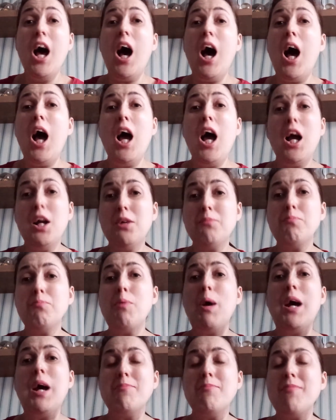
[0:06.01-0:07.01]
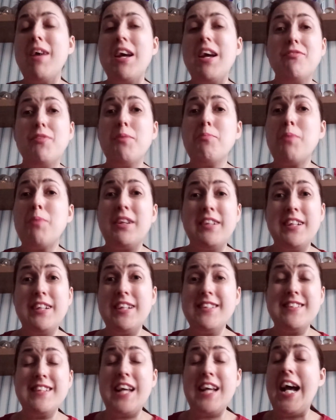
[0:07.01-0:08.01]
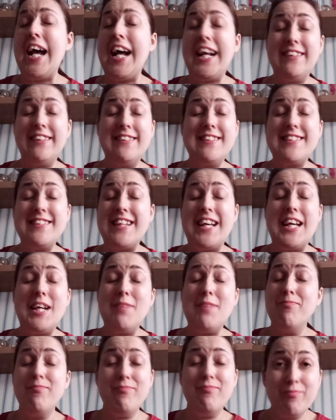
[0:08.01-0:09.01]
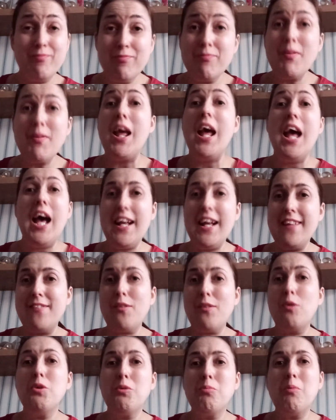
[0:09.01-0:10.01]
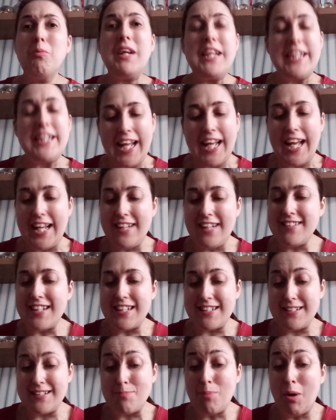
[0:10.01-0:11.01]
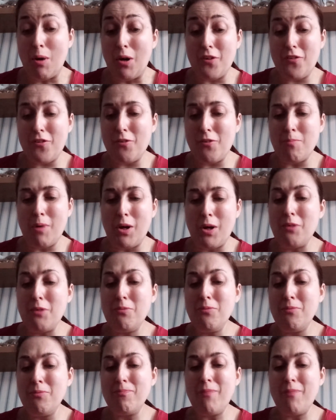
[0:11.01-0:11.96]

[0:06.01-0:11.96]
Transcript: I hope everybody's had as good weekend as possible.